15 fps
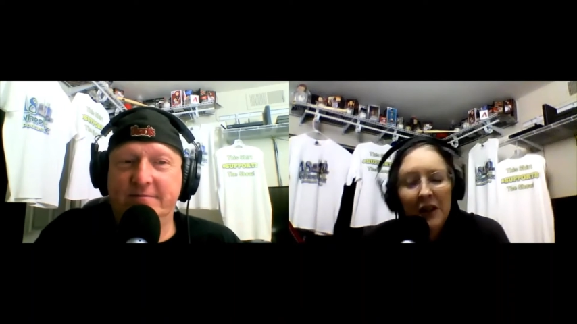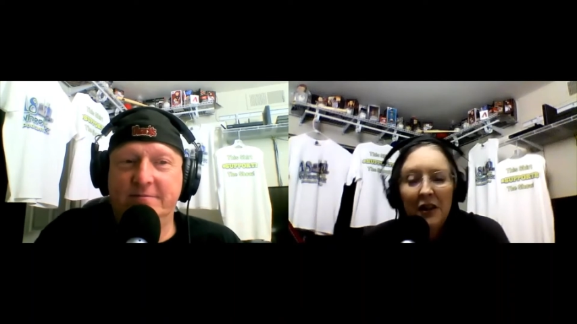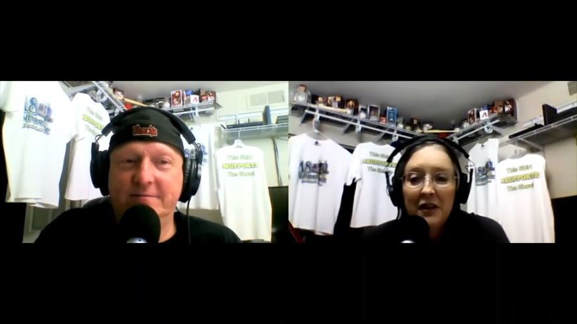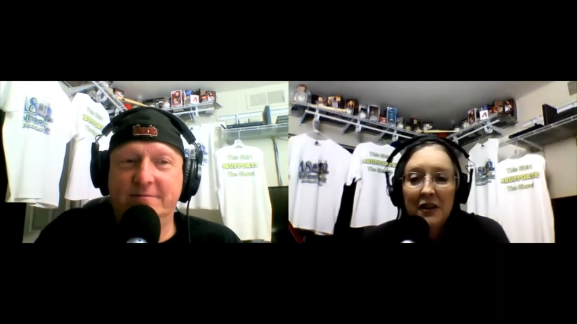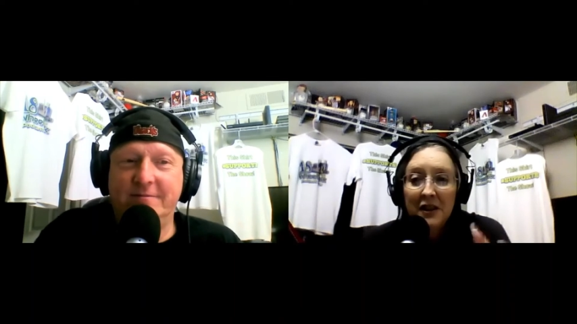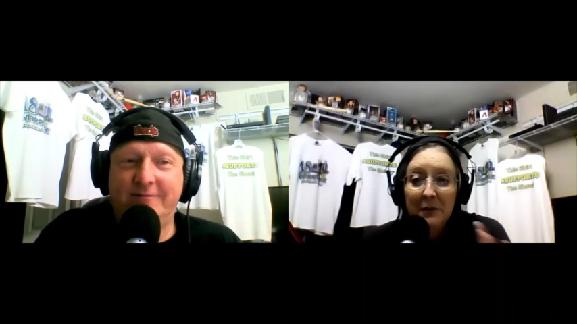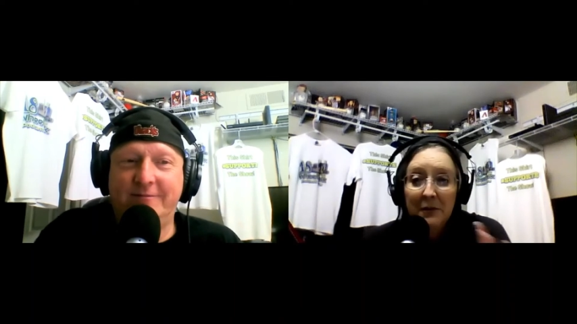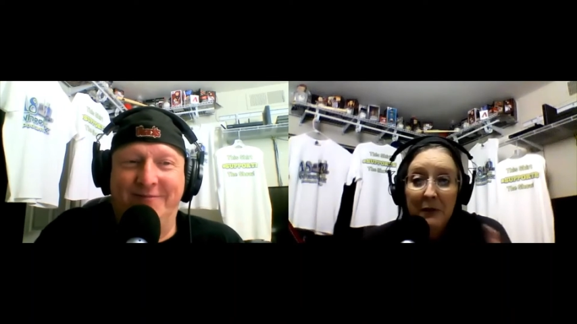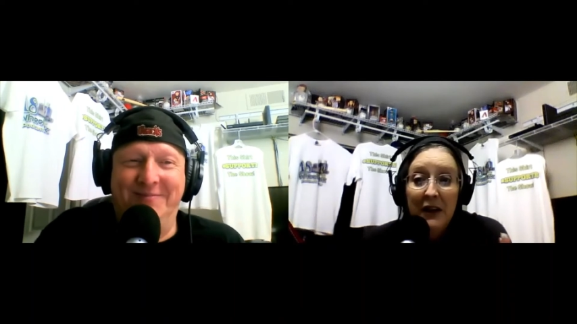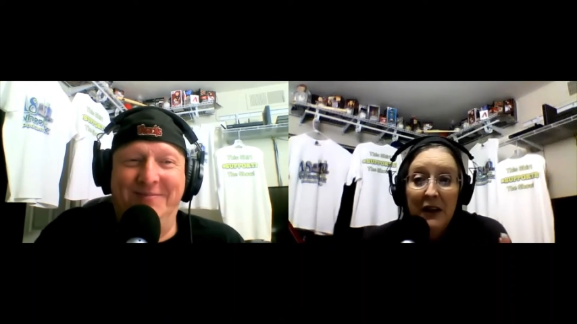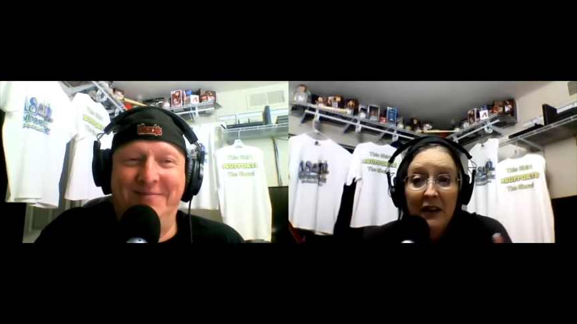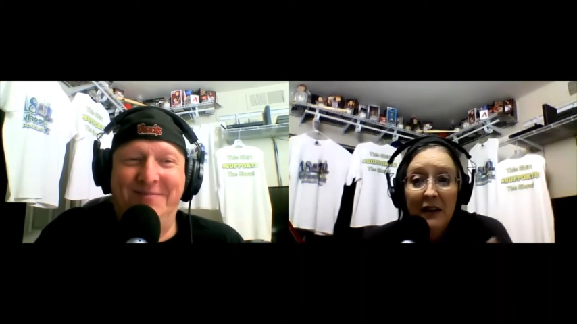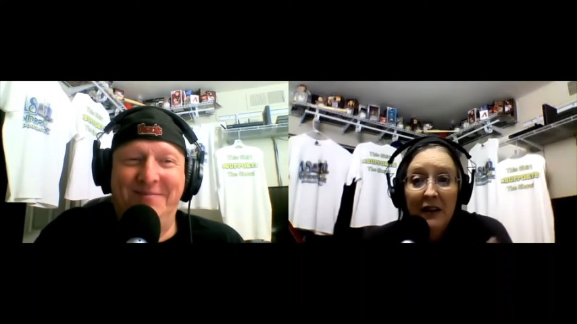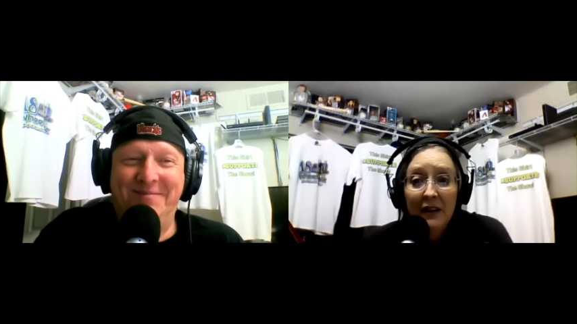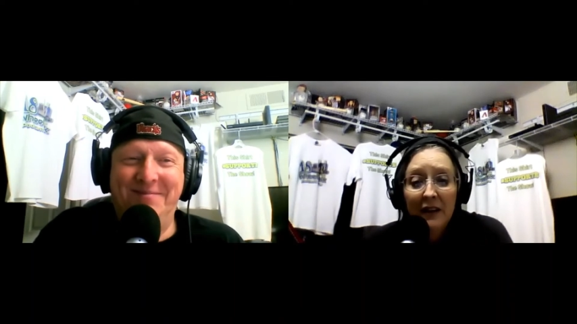Speaker 1: To me,
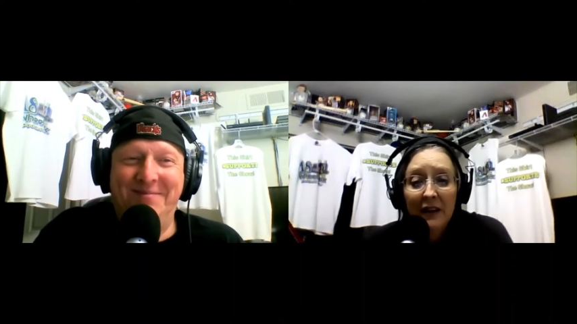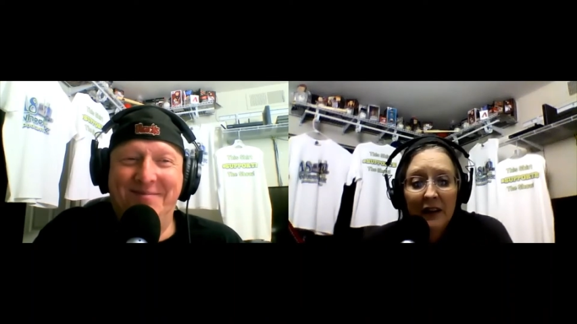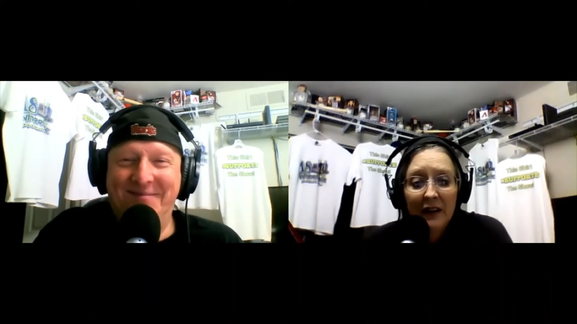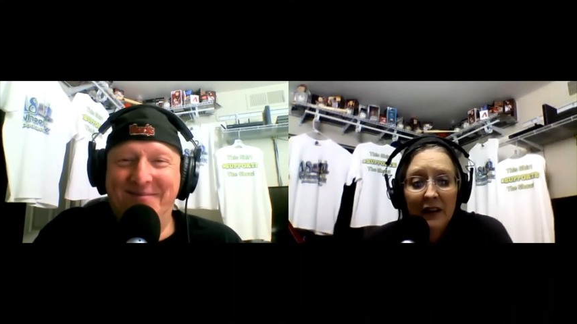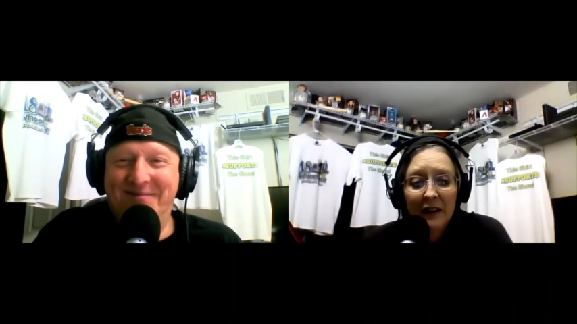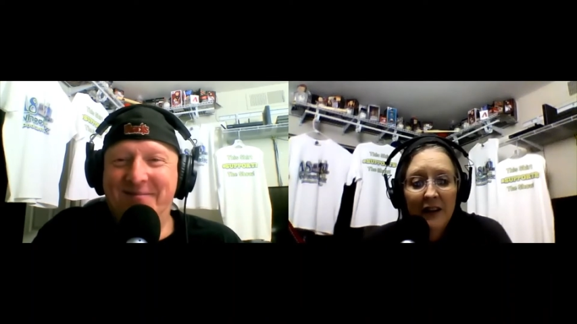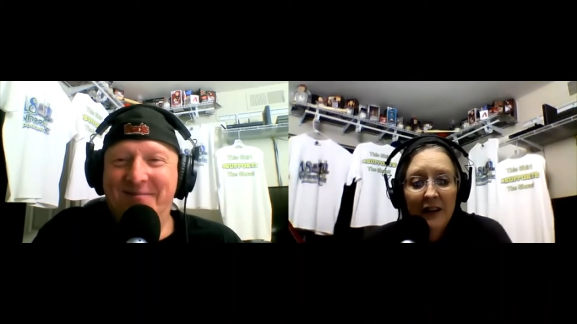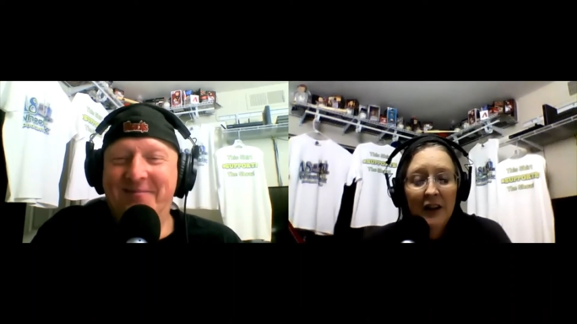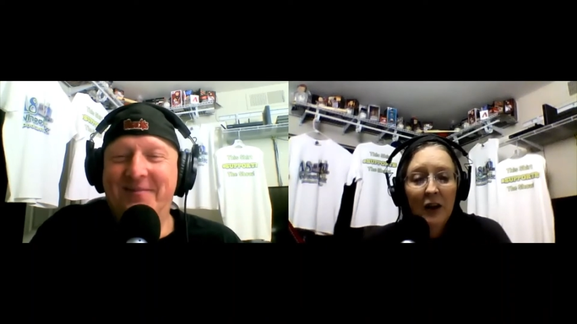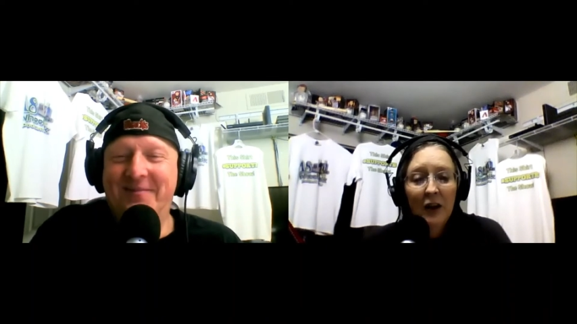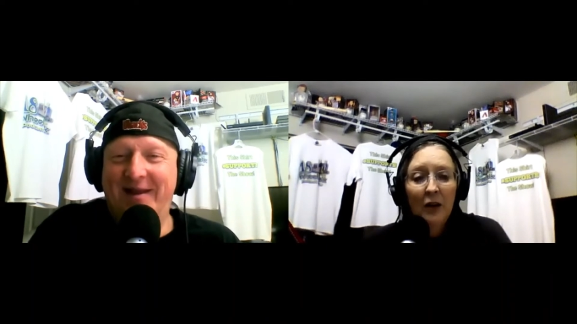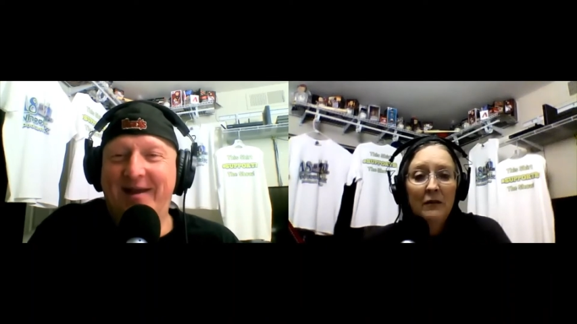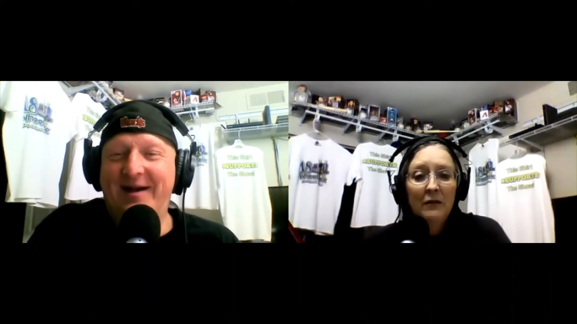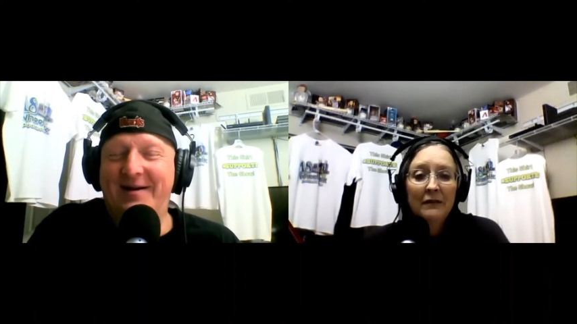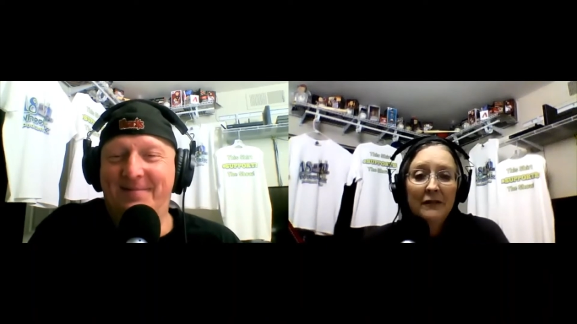you know,
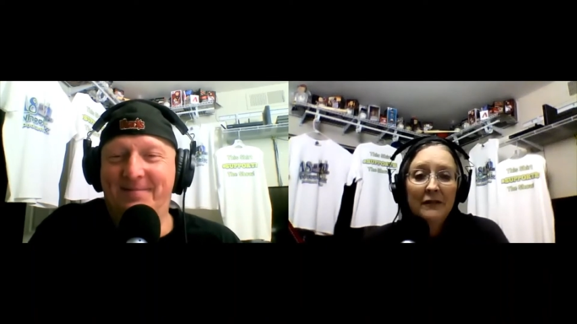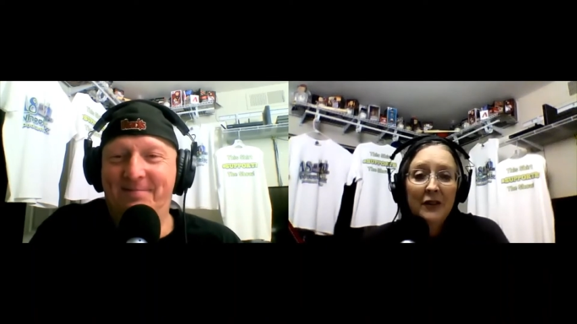yeah.